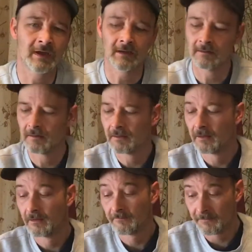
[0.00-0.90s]
it
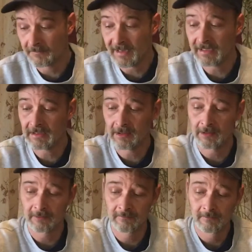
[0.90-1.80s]
for many
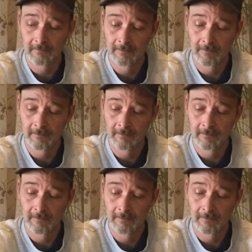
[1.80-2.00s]
years.